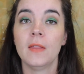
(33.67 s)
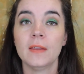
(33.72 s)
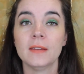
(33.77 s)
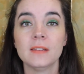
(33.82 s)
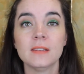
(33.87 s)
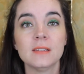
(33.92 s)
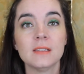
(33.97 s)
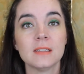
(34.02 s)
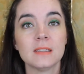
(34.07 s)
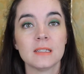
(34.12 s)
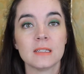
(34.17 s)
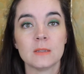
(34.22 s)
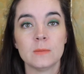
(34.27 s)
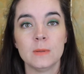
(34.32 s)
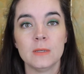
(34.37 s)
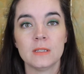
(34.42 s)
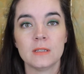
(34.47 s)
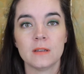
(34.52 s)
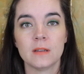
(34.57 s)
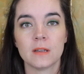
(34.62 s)
This is a
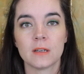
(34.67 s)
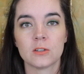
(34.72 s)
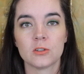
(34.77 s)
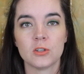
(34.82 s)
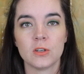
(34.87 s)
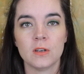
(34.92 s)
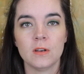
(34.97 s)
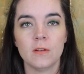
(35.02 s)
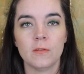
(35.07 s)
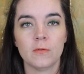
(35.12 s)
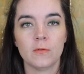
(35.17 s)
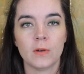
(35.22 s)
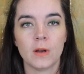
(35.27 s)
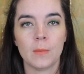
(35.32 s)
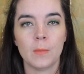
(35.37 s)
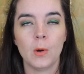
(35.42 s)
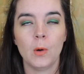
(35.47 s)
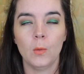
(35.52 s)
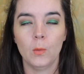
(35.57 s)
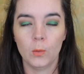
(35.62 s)
six-piece collection
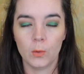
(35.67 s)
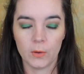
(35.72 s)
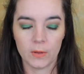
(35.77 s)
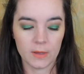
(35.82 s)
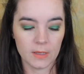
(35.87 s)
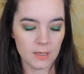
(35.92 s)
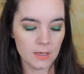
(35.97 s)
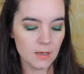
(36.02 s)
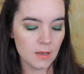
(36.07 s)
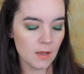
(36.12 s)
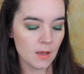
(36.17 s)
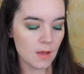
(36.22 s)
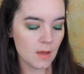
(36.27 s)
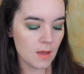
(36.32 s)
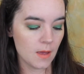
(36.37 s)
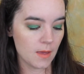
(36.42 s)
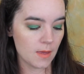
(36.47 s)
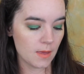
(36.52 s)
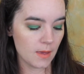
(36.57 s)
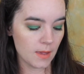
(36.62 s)
from Orly,
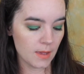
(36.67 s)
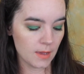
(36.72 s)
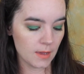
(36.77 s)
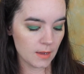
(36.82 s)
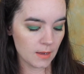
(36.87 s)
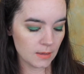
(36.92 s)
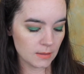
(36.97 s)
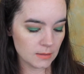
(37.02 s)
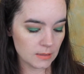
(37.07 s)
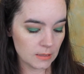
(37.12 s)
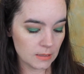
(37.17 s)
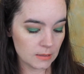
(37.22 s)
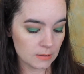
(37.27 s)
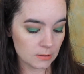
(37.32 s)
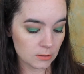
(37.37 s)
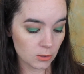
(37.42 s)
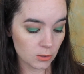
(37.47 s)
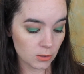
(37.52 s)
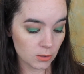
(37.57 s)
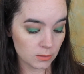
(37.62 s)
and it
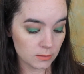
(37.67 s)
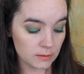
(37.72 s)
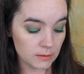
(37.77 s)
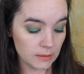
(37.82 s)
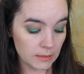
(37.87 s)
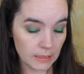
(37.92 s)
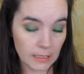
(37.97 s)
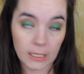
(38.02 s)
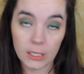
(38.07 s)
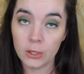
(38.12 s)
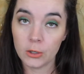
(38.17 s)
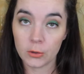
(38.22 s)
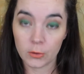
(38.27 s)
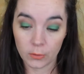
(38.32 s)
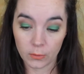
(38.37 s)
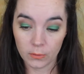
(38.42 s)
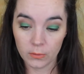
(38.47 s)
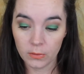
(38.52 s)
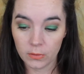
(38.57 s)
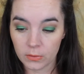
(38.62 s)
is called Neon
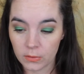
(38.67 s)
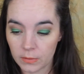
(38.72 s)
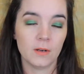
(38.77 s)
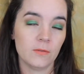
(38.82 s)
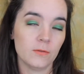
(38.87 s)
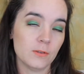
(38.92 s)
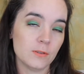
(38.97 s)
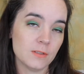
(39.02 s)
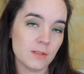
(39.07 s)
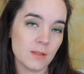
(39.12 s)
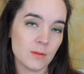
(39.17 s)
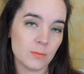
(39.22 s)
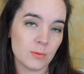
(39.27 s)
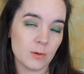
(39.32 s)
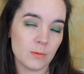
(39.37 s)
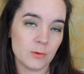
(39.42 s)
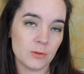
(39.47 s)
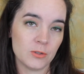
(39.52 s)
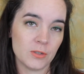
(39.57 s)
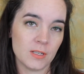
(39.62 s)
Earth. When I first saw the
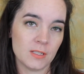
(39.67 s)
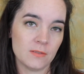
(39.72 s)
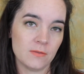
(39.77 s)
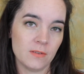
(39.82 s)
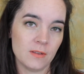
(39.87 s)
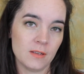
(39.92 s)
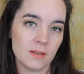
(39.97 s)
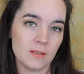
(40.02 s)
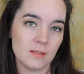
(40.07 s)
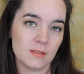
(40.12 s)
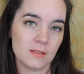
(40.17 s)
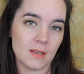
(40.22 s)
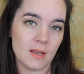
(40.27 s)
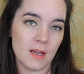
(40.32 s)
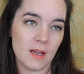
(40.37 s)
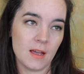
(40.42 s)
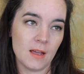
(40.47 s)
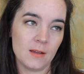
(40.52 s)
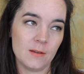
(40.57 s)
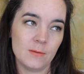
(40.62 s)
promo shots for this,
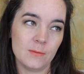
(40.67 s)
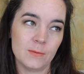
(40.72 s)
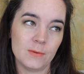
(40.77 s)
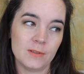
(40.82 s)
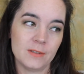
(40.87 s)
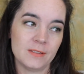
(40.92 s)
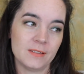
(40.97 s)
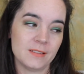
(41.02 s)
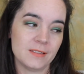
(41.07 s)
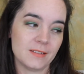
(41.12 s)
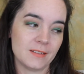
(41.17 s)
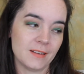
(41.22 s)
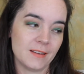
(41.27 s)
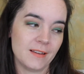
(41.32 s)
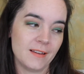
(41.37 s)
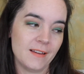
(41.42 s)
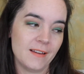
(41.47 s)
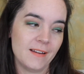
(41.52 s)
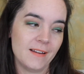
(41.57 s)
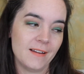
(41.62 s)
I was
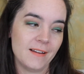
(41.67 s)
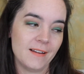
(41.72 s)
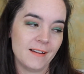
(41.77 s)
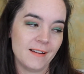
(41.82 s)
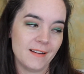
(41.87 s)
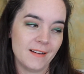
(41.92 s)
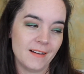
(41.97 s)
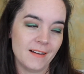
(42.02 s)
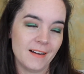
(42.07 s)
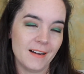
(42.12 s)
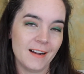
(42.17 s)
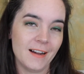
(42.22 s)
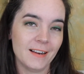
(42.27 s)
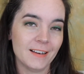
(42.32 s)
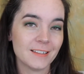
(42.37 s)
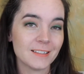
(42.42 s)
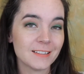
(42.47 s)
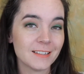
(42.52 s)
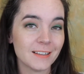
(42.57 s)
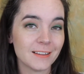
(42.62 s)

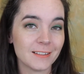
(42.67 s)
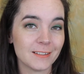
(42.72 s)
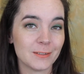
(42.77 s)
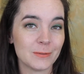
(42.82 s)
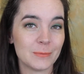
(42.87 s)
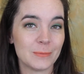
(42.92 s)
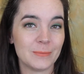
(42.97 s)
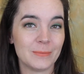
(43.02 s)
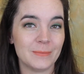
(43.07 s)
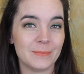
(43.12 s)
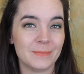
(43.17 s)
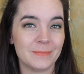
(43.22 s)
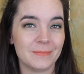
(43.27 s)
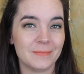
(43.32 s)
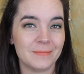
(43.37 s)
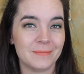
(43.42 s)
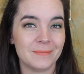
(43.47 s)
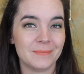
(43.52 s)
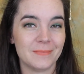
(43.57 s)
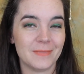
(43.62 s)
honestly a little
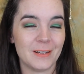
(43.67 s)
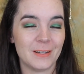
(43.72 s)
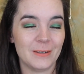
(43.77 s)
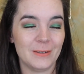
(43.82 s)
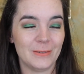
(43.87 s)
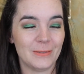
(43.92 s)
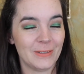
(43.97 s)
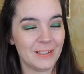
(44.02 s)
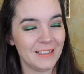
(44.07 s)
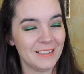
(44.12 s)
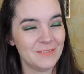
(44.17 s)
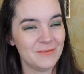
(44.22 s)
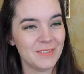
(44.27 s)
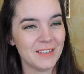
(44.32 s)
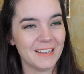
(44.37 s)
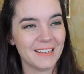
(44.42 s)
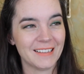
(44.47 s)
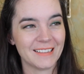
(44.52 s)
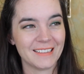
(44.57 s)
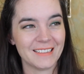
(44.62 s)
annoyed
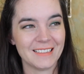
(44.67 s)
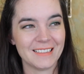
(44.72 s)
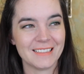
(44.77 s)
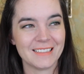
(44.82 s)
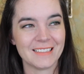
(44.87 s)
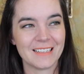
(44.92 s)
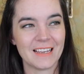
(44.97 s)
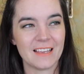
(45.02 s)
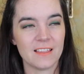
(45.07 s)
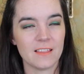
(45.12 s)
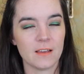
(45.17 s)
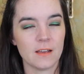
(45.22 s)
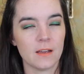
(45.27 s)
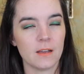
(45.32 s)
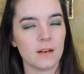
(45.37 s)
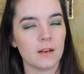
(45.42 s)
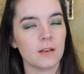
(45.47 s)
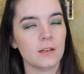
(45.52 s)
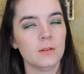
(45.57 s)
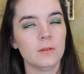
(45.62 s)
because I
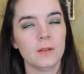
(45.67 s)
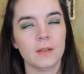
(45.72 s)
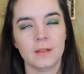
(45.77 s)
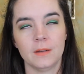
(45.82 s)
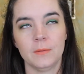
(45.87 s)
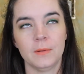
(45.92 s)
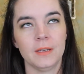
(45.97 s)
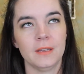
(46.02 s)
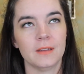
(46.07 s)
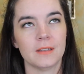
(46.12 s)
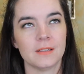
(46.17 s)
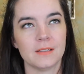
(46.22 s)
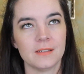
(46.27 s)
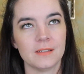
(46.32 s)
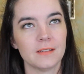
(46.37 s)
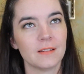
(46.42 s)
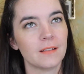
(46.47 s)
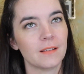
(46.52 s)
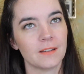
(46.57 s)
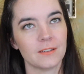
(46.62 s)
thought, are you kidding me? This
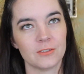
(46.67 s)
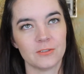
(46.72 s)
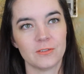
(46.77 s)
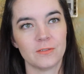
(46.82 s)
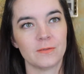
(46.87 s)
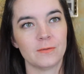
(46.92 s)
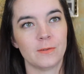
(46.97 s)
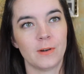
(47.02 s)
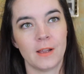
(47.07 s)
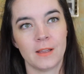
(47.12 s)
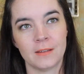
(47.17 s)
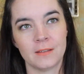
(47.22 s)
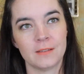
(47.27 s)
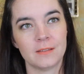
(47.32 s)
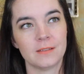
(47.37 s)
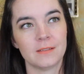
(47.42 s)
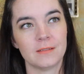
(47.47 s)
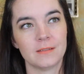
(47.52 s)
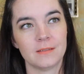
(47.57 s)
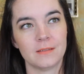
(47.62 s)
is a collection of
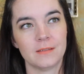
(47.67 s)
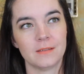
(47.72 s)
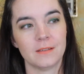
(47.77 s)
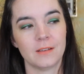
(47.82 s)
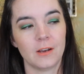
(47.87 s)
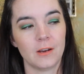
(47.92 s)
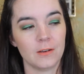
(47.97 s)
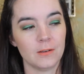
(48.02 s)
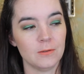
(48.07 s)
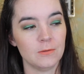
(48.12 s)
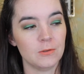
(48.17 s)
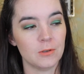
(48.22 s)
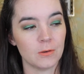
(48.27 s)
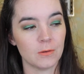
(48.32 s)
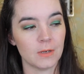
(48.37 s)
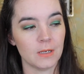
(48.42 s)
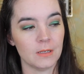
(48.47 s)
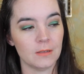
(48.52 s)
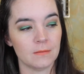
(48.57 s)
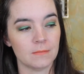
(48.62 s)
reds. Are you
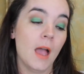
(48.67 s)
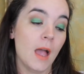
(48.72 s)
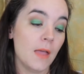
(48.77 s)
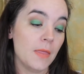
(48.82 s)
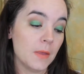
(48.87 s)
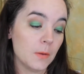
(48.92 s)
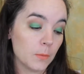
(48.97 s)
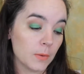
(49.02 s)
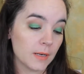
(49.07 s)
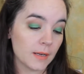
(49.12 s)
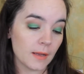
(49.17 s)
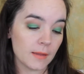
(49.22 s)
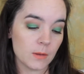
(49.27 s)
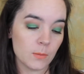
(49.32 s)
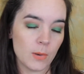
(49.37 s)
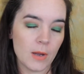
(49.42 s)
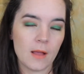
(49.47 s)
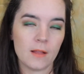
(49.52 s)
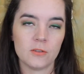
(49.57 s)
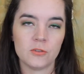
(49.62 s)
joking? And then when I got the
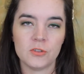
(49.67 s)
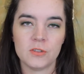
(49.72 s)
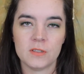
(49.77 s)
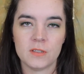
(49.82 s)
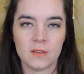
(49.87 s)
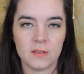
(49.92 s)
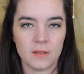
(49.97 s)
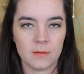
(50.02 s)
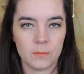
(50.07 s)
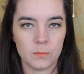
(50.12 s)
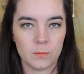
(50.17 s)
polishes, and